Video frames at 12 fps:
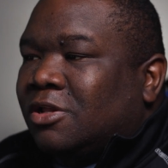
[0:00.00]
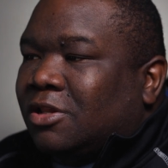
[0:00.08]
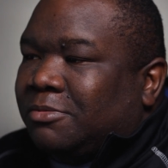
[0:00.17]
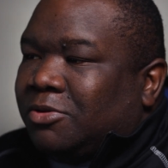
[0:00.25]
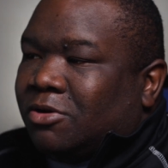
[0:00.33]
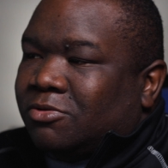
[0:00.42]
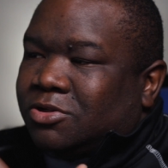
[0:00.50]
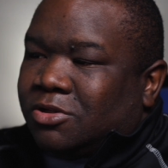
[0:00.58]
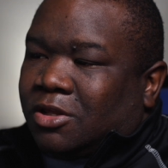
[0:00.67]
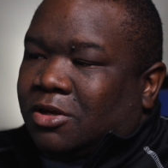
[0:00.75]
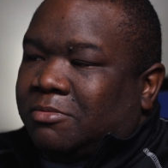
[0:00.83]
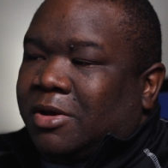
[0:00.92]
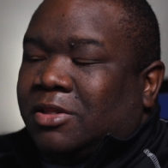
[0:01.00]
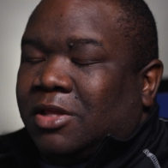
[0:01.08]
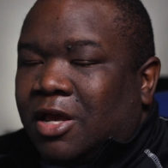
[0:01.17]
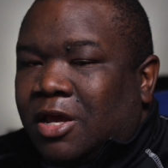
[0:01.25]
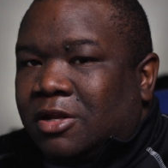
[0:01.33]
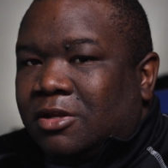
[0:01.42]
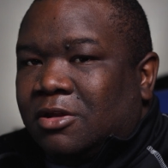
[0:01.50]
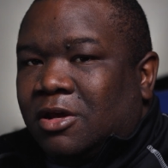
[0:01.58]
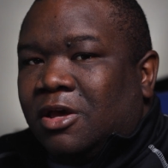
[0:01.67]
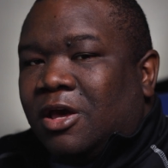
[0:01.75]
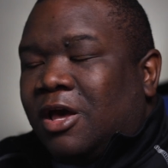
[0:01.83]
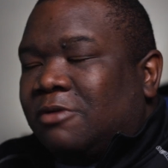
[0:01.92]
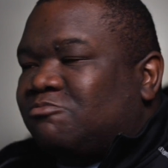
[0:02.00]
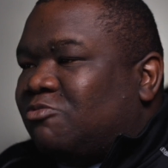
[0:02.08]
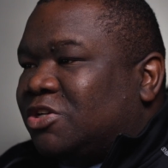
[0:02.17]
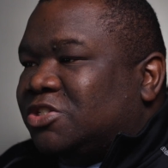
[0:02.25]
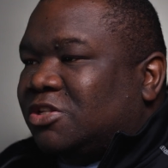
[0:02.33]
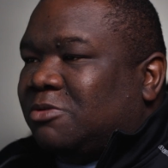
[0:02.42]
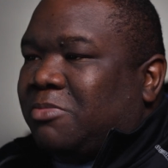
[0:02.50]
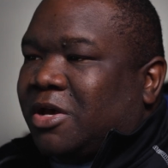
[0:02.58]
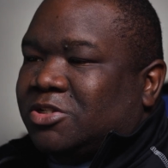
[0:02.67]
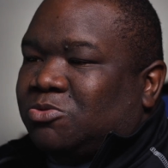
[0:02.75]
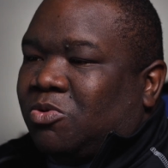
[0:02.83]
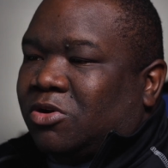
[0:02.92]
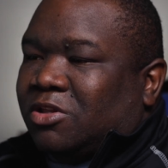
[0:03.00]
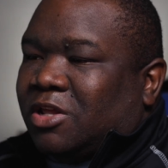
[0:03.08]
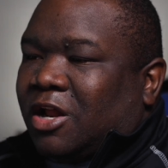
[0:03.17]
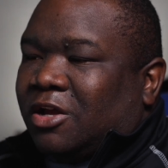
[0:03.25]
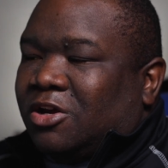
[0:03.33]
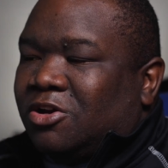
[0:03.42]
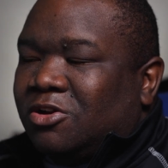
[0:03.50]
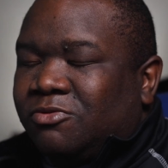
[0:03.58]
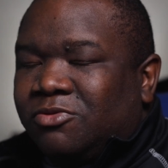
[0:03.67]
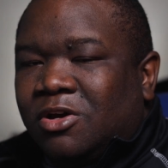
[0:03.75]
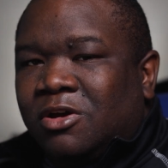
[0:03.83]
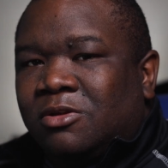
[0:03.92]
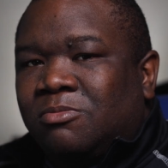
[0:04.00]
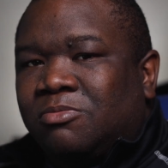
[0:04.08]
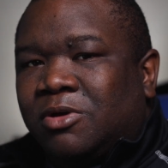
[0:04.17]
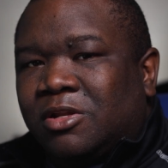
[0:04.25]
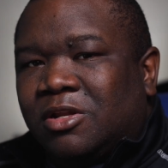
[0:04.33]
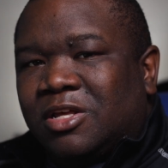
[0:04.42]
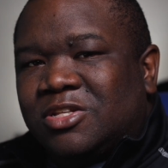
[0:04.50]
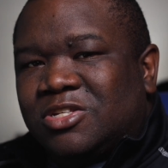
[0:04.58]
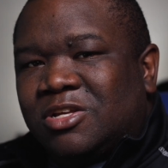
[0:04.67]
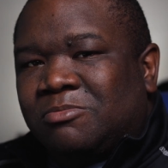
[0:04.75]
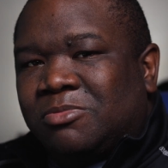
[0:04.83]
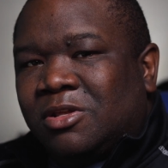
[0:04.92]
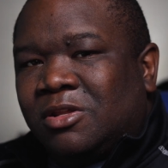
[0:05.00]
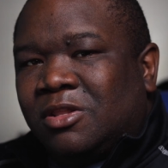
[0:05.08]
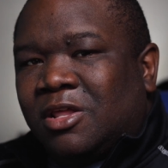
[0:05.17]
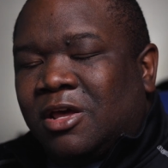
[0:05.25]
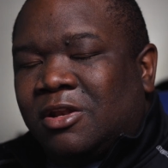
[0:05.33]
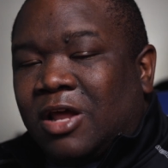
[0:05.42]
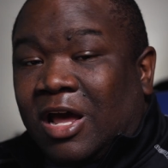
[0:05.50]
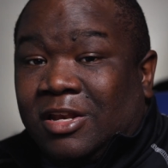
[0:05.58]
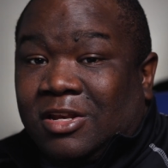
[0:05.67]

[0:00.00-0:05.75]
Let me know what you think about the edit wasn't the best work that I could have done, but it's something that I